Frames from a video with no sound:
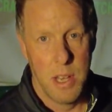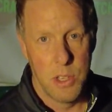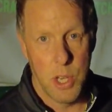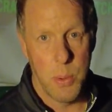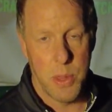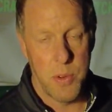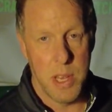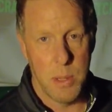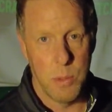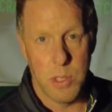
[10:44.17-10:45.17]
2 or 3
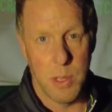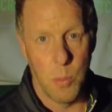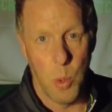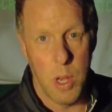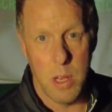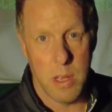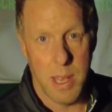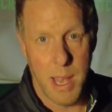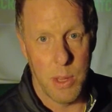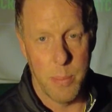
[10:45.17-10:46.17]
of them just didn't work
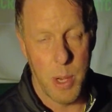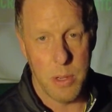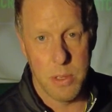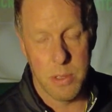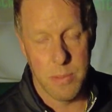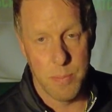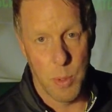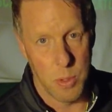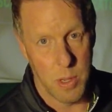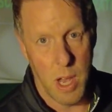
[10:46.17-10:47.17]
out the box.
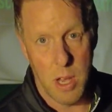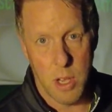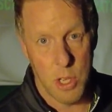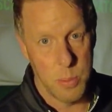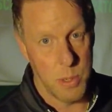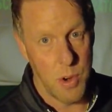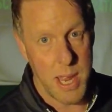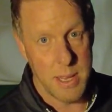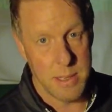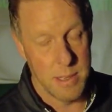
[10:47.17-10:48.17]
But Arccos were
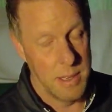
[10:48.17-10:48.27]
great.